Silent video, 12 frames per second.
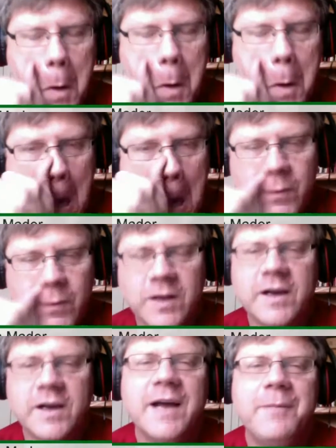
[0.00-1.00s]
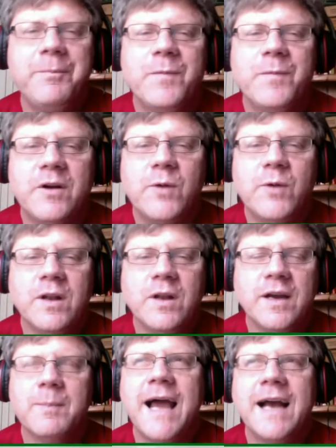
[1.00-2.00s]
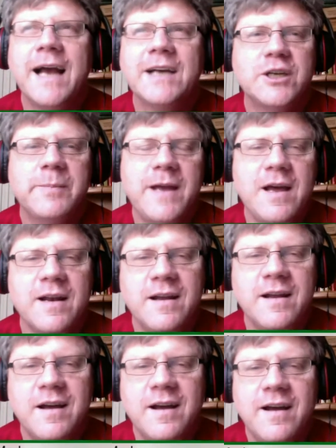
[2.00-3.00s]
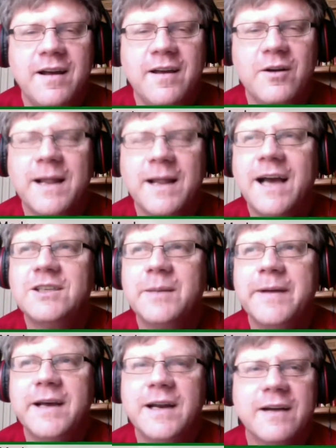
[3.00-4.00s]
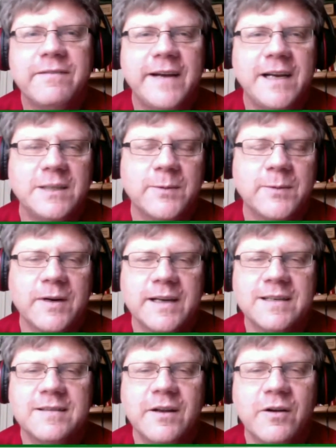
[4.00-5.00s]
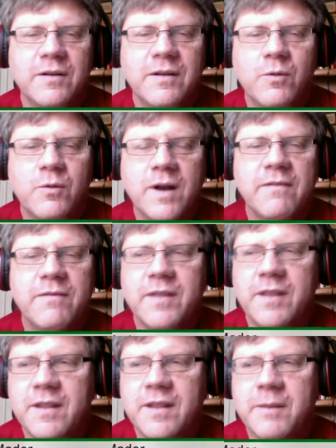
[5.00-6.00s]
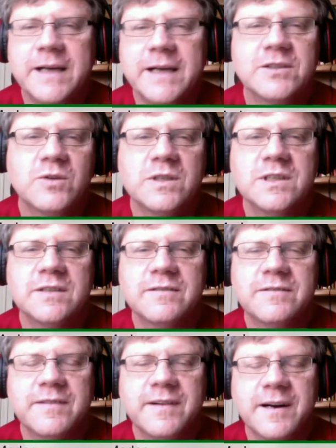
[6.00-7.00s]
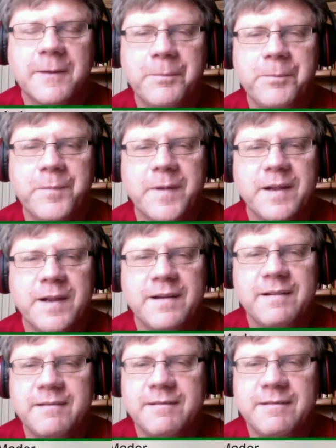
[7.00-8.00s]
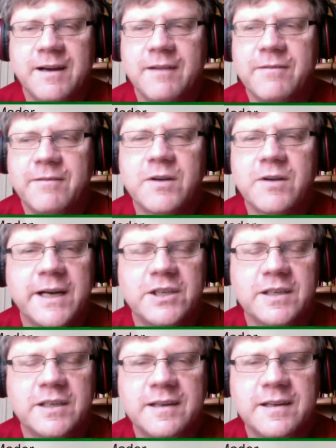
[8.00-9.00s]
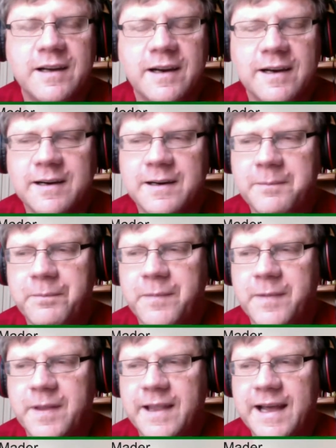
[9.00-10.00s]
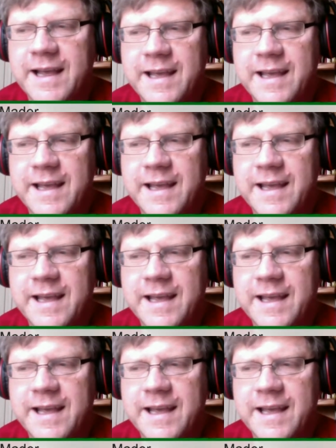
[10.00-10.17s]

if we look at Black Sheep Inn, Black Sheep Inn on Facebook is one of the best sources of information that